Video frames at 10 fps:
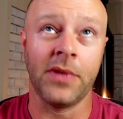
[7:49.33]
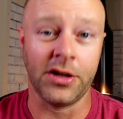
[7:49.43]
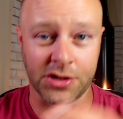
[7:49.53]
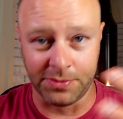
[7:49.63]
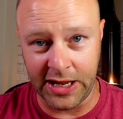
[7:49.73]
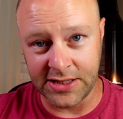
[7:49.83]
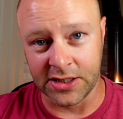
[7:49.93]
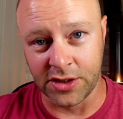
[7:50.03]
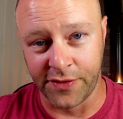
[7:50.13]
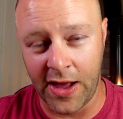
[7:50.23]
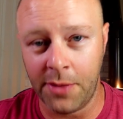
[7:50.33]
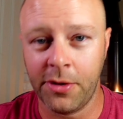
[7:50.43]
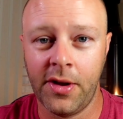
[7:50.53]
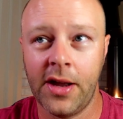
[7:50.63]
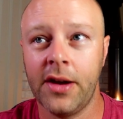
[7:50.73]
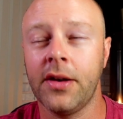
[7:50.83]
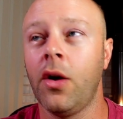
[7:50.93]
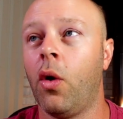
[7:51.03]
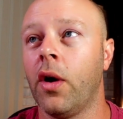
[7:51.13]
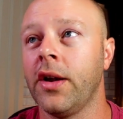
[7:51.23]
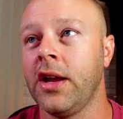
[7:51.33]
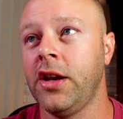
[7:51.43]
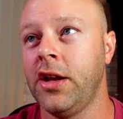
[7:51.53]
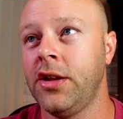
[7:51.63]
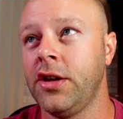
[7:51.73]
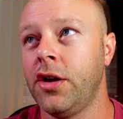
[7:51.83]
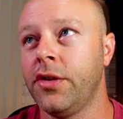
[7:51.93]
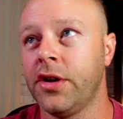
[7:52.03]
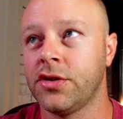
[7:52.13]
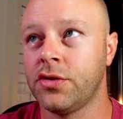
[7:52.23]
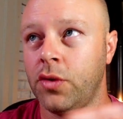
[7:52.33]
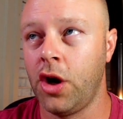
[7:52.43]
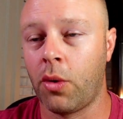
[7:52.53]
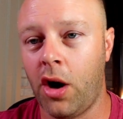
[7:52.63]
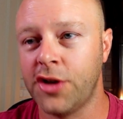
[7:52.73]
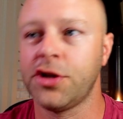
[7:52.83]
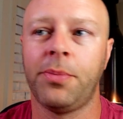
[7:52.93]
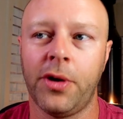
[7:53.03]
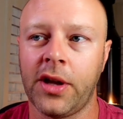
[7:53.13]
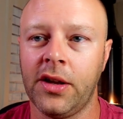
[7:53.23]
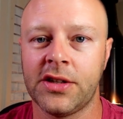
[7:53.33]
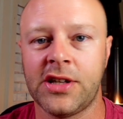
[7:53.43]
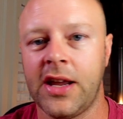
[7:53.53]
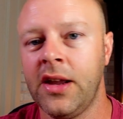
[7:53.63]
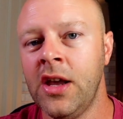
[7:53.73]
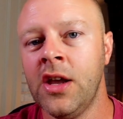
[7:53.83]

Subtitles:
here's some dates that's available on, or and then there's we're also booking, let's say,